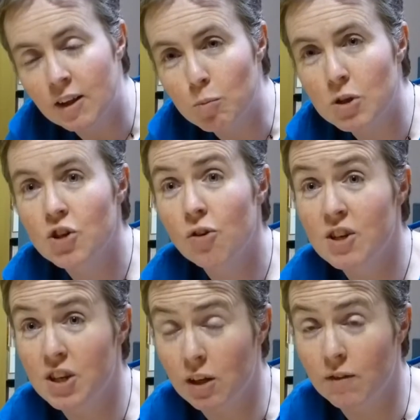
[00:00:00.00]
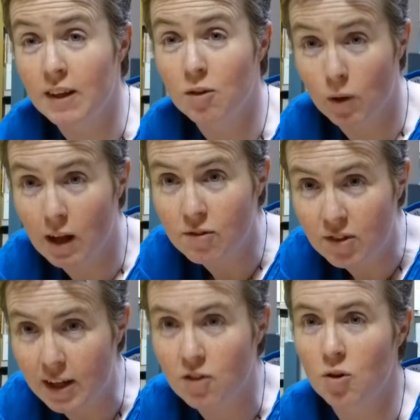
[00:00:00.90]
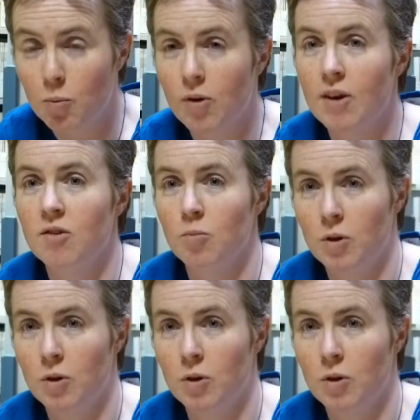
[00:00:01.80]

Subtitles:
The majority of these will have secondary progressive